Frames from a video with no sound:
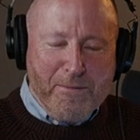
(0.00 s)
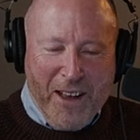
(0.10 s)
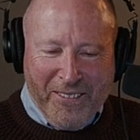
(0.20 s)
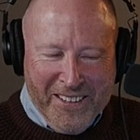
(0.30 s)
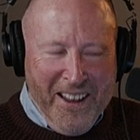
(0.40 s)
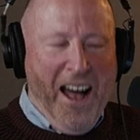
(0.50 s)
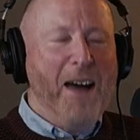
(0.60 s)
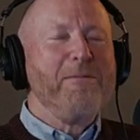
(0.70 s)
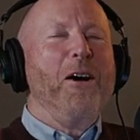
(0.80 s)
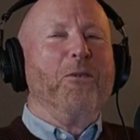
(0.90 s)
I'm, not,
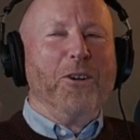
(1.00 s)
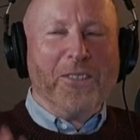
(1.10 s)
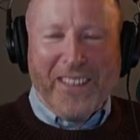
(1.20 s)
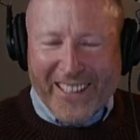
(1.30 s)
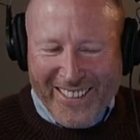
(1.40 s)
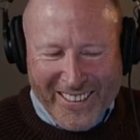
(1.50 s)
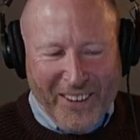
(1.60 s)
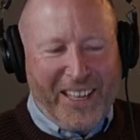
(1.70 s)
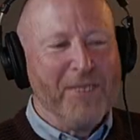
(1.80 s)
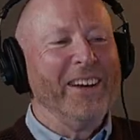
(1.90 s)
I'm not worthy.
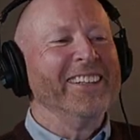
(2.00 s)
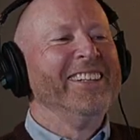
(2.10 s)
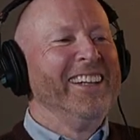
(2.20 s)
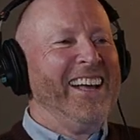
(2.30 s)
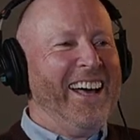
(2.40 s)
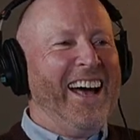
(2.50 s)
Okay, no, no, no, no, no.